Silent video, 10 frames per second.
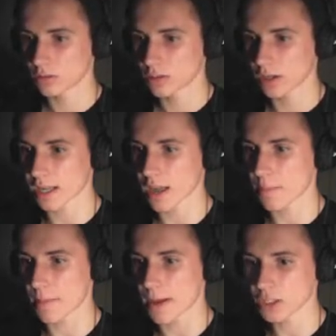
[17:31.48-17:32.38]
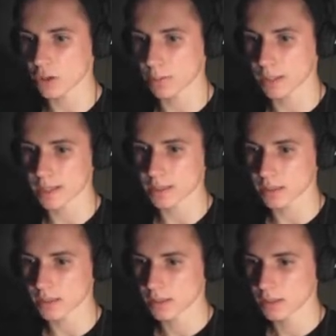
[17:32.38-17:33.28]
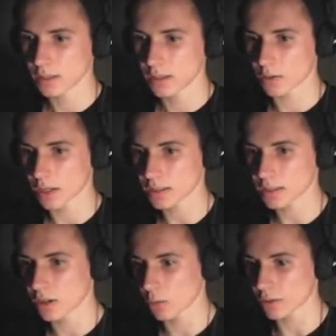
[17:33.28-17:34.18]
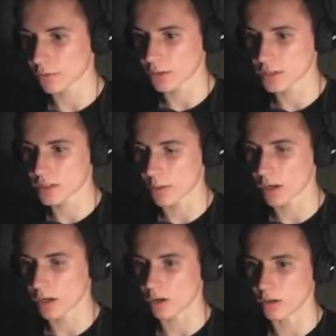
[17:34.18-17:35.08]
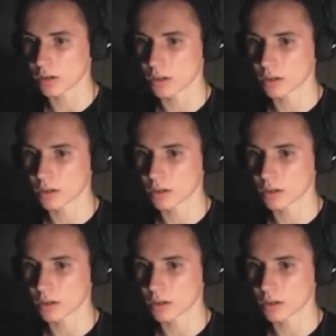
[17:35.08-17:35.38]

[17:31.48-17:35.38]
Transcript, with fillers: Can I get a memento, please? I would like to know what the fuck is going on.